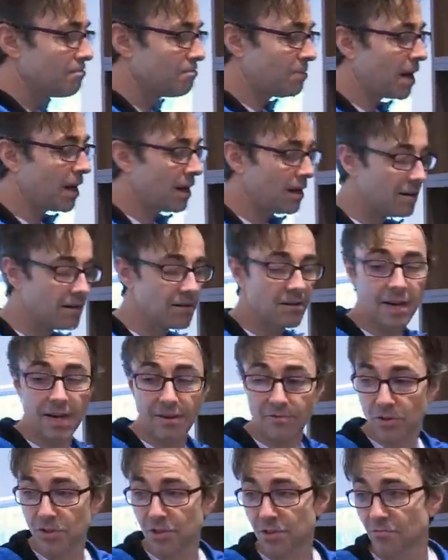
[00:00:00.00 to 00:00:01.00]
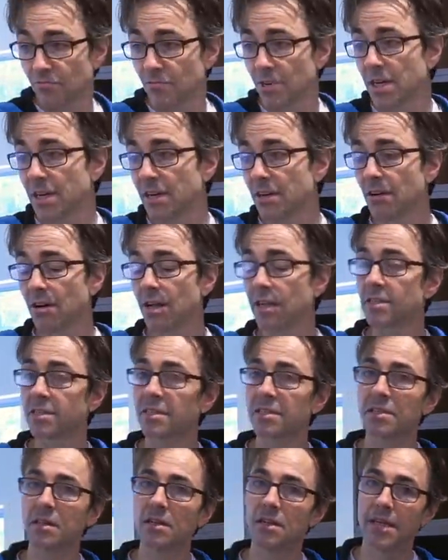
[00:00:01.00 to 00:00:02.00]
But I have got some really
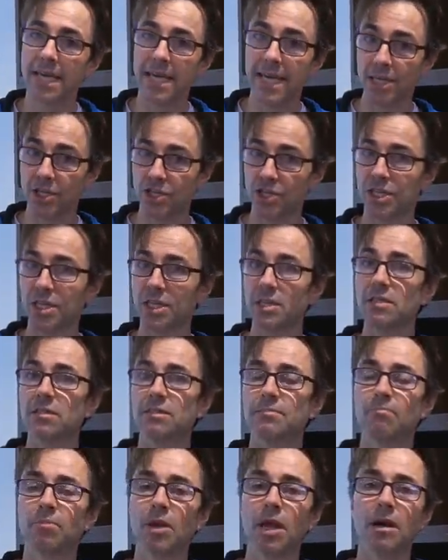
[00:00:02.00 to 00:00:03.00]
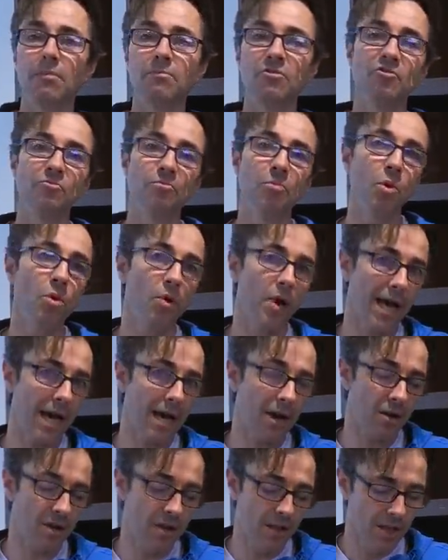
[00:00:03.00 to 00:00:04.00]
nice hinges. Blum have bought
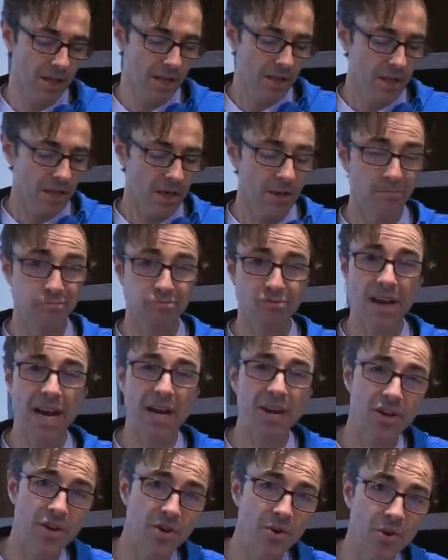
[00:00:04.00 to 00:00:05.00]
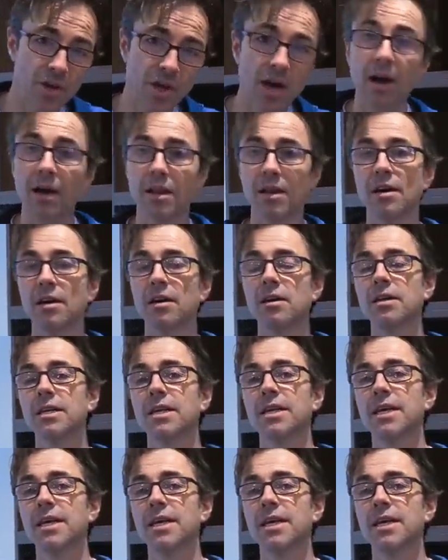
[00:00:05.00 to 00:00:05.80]
out a brand new color.